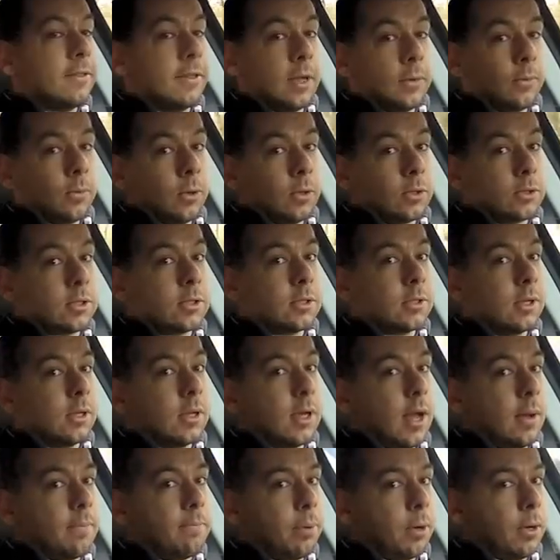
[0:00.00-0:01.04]
that was
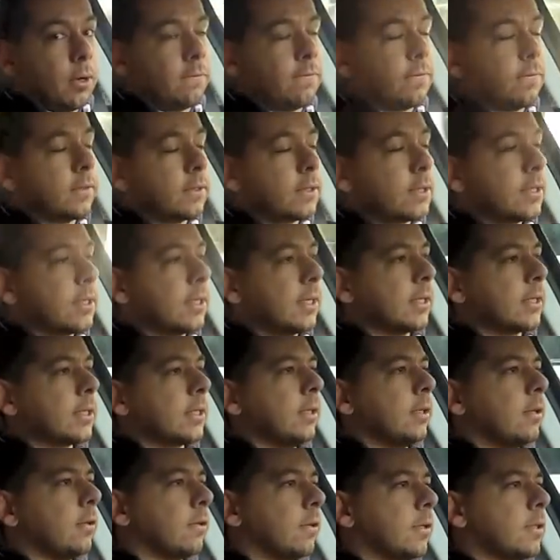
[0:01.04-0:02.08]
above
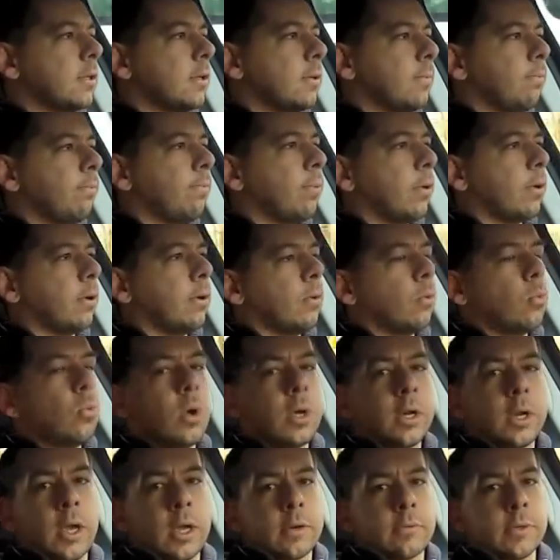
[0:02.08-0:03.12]
6 liters per
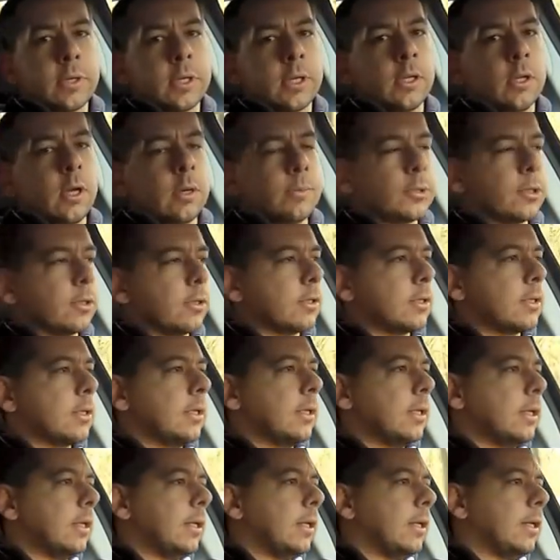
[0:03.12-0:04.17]
100 kilometers.
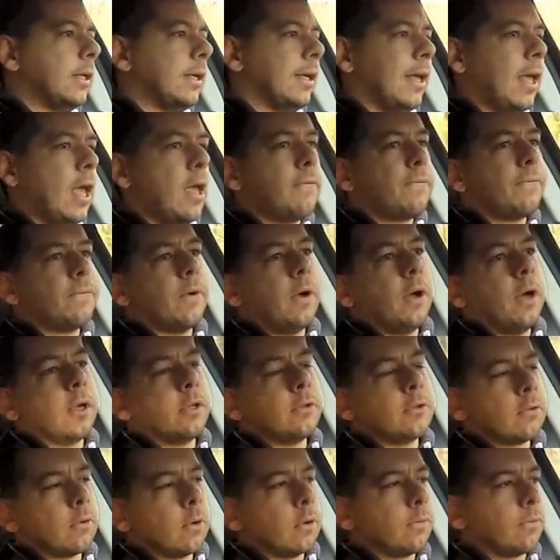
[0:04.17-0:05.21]
If I
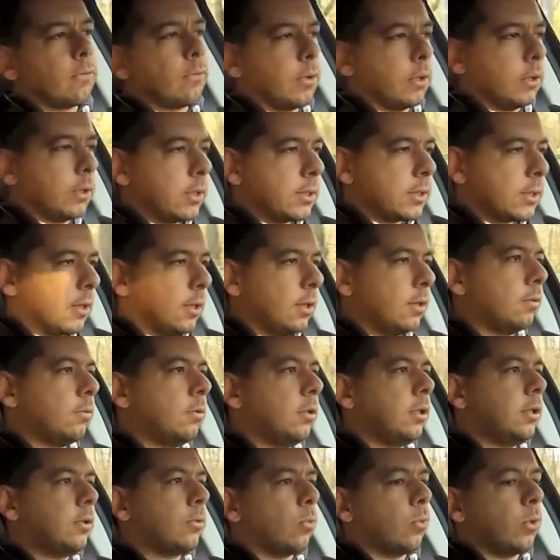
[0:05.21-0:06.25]
drove really
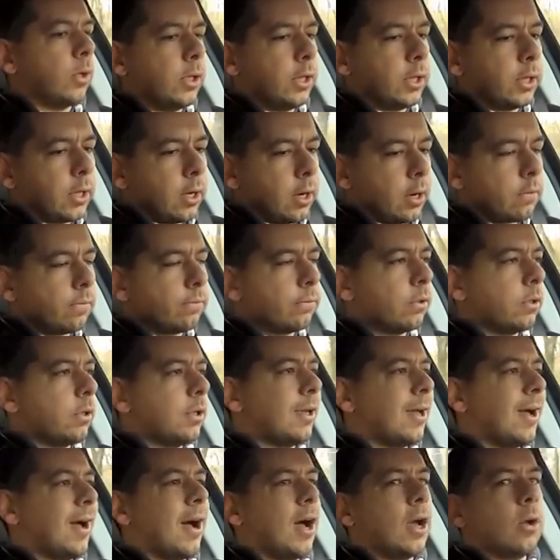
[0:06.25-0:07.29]
slowly, really
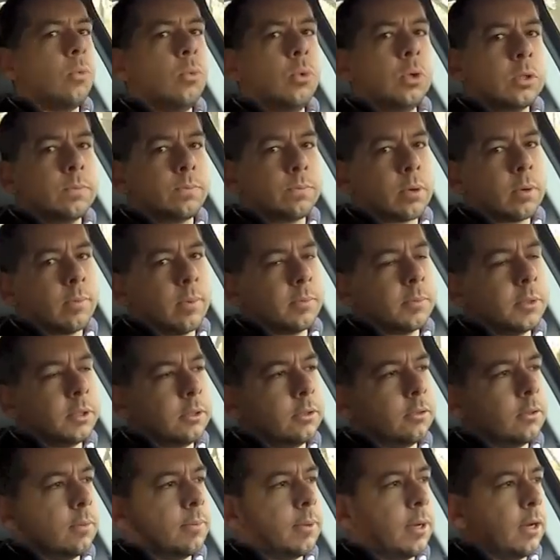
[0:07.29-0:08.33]
carefully, I would probably
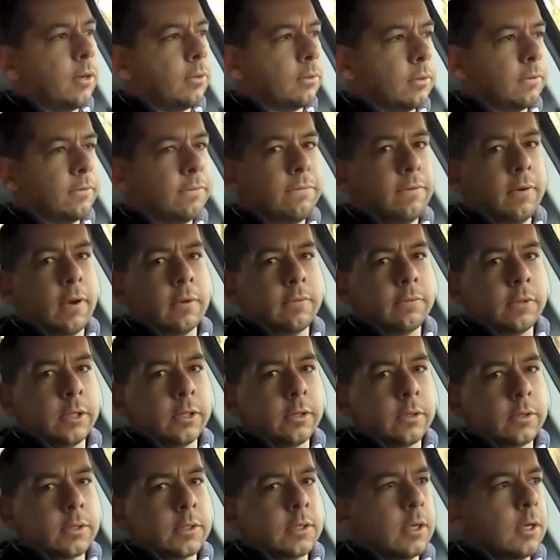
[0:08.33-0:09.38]
do about 5
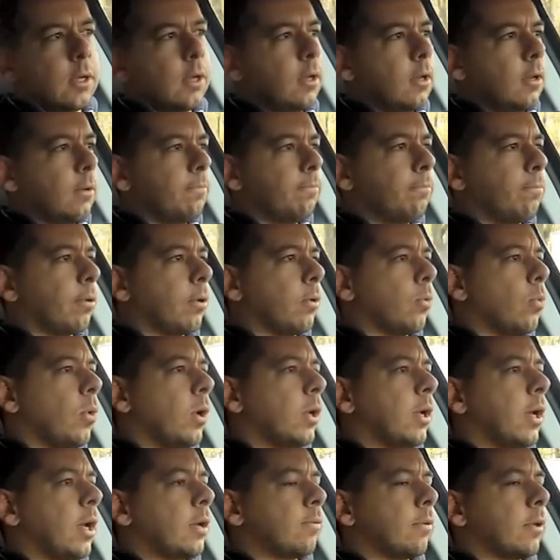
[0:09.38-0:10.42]
liters per
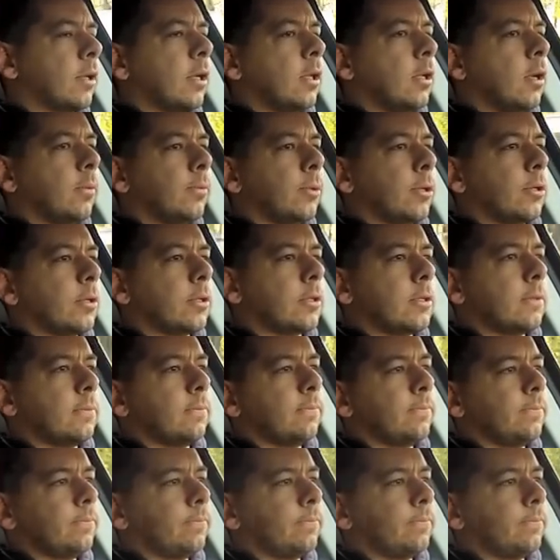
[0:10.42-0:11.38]
100 kilometers.